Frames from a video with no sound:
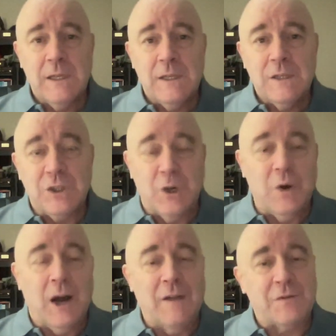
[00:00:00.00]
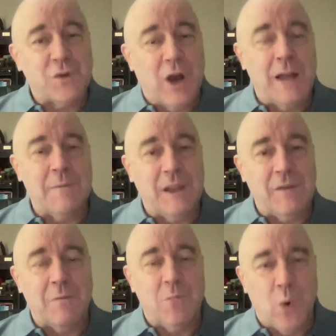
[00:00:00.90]
So I've tried
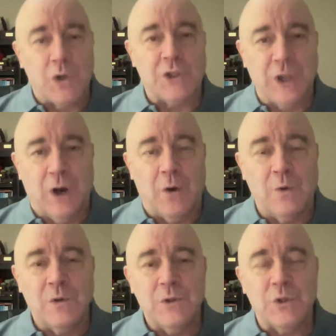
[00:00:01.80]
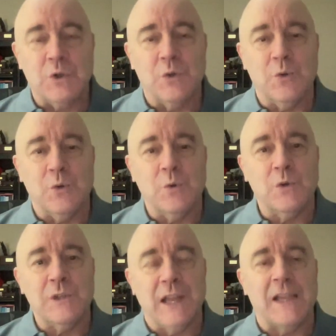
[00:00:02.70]
even more so to
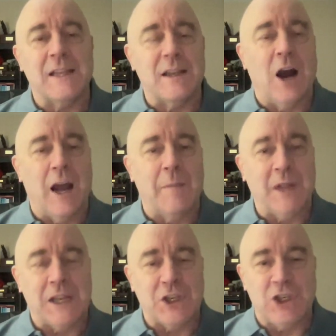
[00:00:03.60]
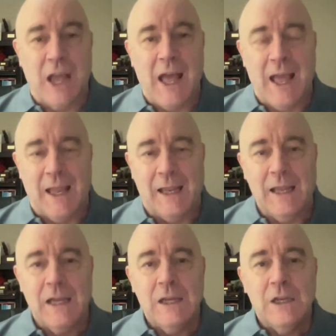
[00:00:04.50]
take time each day
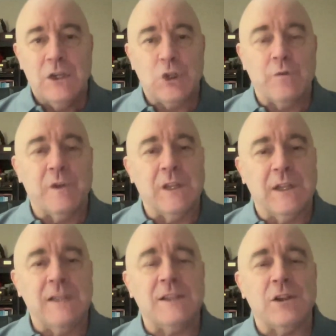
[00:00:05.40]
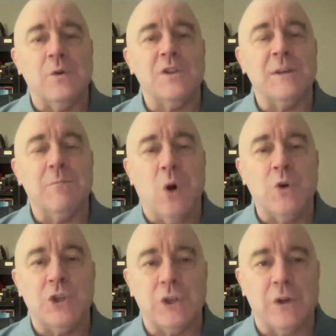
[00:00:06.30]
to release those
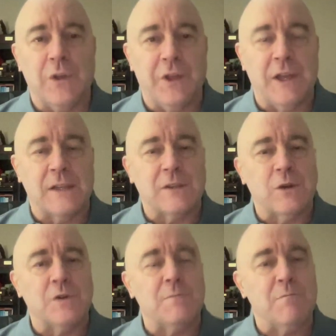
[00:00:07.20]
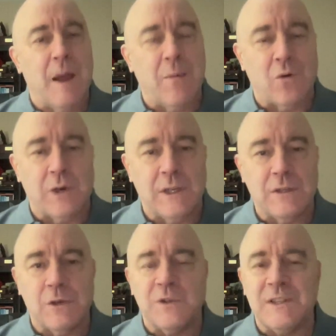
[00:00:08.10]
emotional things, those memories,
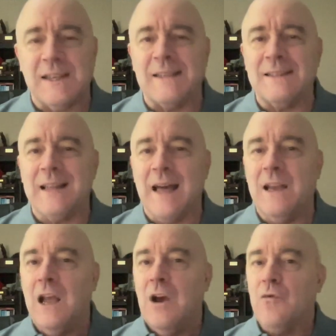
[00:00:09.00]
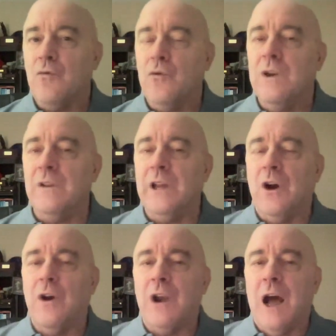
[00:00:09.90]
those things that really
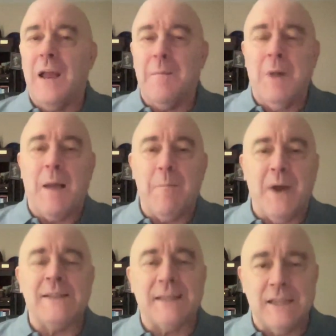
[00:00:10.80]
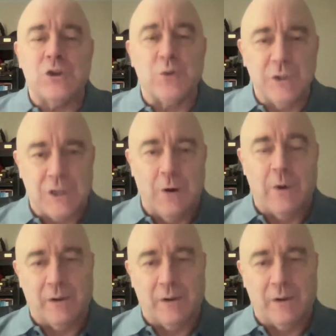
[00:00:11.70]
are not in my best interest going